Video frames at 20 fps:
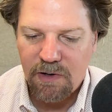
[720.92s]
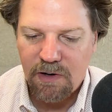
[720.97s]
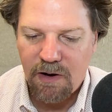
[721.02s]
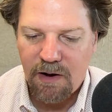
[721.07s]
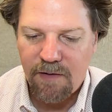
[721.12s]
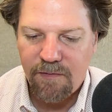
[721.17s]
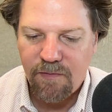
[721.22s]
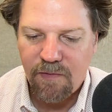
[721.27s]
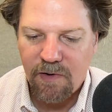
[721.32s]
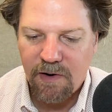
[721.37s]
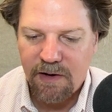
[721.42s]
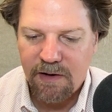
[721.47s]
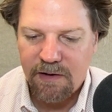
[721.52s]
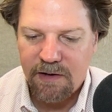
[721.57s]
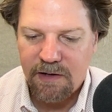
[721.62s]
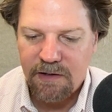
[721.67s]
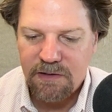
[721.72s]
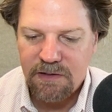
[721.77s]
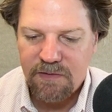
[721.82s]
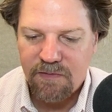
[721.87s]
offering
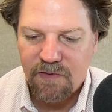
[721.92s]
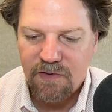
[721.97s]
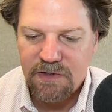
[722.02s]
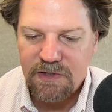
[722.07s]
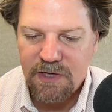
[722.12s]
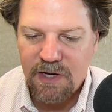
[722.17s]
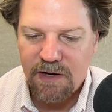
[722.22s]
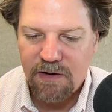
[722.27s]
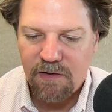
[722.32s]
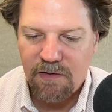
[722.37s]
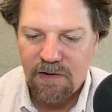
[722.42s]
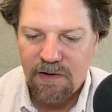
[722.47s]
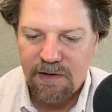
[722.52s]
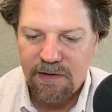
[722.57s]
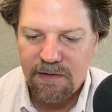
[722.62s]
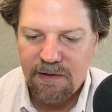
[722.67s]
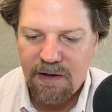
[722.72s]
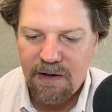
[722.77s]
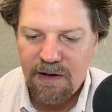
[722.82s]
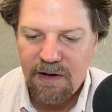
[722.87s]
guns for sale
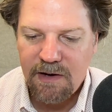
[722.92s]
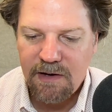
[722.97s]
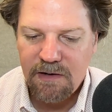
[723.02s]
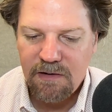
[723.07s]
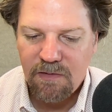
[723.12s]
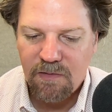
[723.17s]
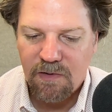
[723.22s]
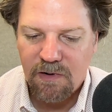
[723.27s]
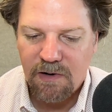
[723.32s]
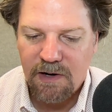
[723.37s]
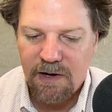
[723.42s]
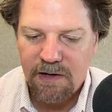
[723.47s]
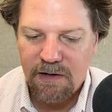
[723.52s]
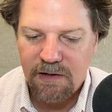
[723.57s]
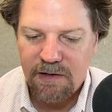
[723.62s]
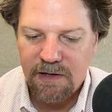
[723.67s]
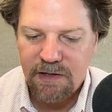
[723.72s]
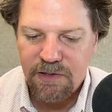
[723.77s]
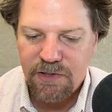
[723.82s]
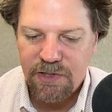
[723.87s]
online or at a
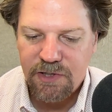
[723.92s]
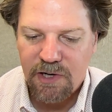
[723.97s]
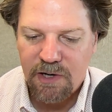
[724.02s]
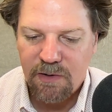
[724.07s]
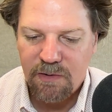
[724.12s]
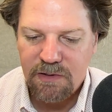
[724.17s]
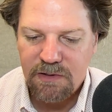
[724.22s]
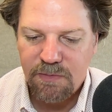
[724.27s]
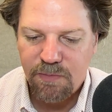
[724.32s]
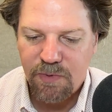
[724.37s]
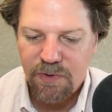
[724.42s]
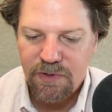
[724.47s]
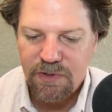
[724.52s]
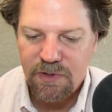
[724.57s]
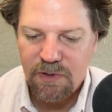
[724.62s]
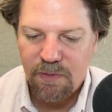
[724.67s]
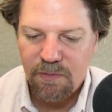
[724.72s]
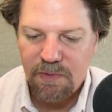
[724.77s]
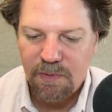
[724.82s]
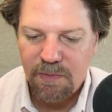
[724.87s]
gun show is
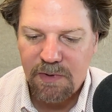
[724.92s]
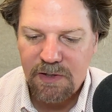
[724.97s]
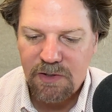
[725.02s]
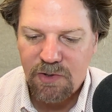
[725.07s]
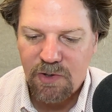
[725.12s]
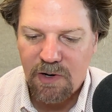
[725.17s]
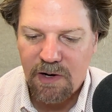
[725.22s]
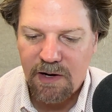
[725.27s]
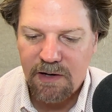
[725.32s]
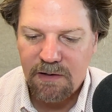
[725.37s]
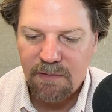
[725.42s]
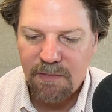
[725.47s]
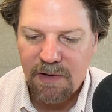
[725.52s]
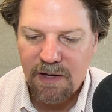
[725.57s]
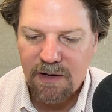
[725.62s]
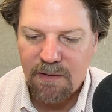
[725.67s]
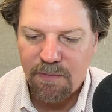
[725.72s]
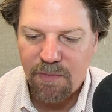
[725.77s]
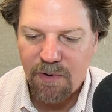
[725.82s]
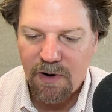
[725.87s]
presumed to be trying to
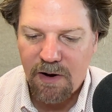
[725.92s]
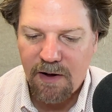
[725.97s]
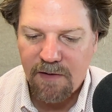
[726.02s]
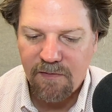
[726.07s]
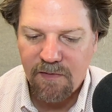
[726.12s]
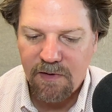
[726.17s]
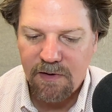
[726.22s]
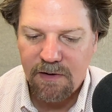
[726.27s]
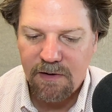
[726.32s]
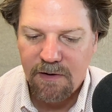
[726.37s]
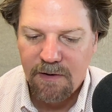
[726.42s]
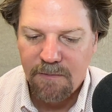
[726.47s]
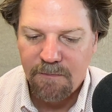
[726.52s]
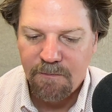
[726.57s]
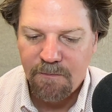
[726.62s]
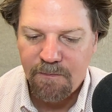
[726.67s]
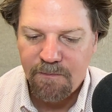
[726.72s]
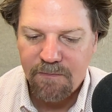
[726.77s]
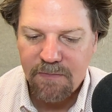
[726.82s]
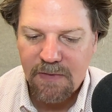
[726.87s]
make a profit
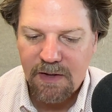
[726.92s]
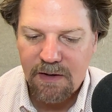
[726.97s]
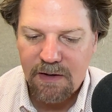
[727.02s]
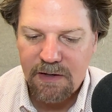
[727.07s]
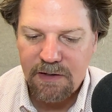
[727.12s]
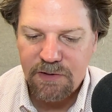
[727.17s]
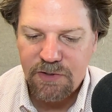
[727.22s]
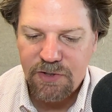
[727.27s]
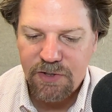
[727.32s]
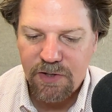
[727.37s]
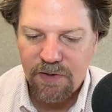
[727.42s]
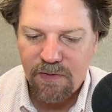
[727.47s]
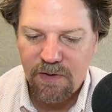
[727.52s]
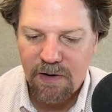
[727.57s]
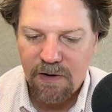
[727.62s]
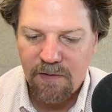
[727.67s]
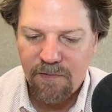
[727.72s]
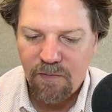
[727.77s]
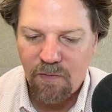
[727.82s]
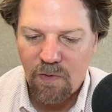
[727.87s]
and should
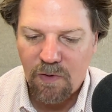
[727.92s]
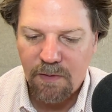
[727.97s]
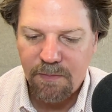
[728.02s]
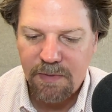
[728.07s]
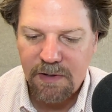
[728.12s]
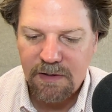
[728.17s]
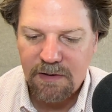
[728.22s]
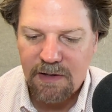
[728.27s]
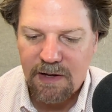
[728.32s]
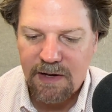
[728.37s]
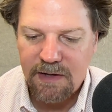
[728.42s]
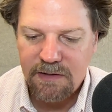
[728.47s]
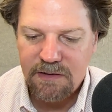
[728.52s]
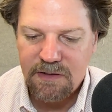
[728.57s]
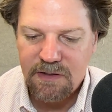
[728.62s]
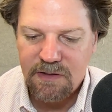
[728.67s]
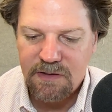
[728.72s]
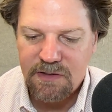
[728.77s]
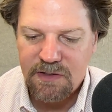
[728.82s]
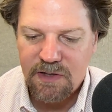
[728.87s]
therefore be
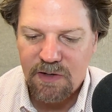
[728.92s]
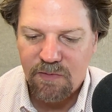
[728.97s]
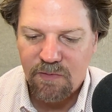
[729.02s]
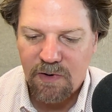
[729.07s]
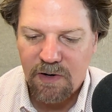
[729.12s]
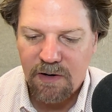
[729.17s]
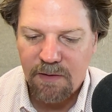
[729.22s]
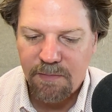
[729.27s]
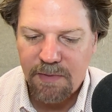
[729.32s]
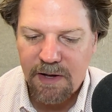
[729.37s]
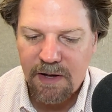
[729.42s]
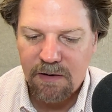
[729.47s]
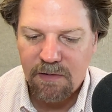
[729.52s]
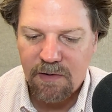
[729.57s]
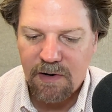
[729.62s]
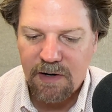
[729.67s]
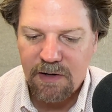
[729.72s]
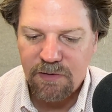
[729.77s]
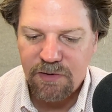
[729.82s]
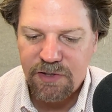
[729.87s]
licensed and run a
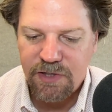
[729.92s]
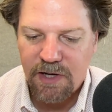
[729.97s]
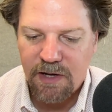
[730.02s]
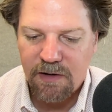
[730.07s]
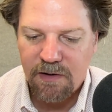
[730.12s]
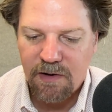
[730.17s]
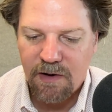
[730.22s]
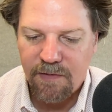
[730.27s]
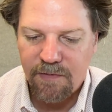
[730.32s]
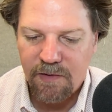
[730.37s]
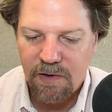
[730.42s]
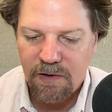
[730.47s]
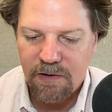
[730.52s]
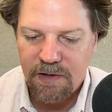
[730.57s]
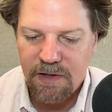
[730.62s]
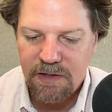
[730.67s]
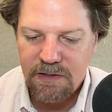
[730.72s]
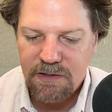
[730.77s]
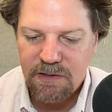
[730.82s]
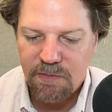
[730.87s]
background check on their
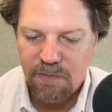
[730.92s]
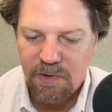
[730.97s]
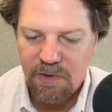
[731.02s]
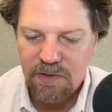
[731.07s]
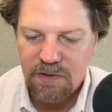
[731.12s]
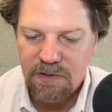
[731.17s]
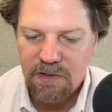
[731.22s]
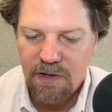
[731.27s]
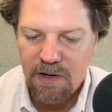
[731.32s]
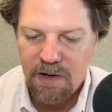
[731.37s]
customers.